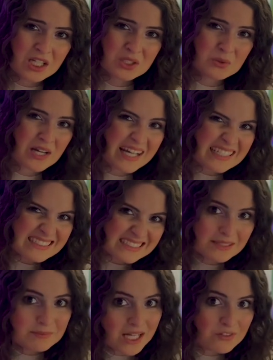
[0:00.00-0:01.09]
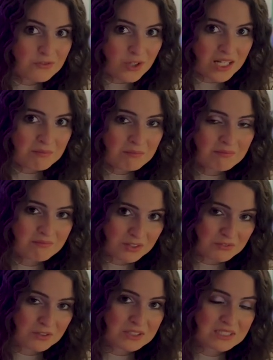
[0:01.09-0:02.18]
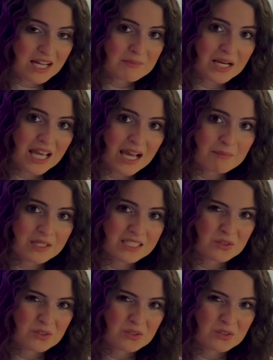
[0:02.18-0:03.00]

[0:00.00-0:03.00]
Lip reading: You kind of stepped out of frame the first time it happened,